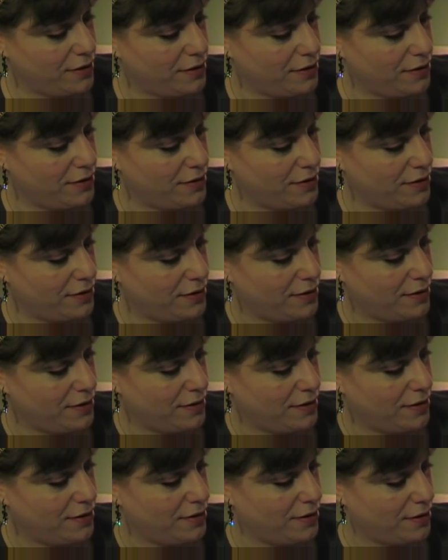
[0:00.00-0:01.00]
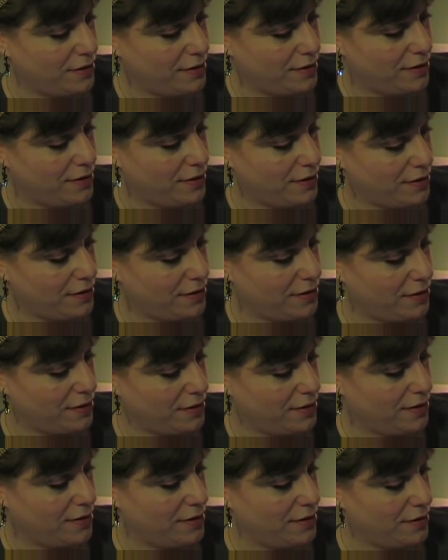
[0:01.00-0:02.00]

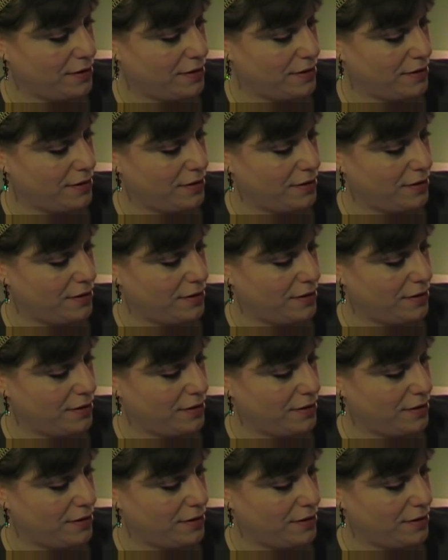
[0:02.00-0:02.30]
(no one is talking)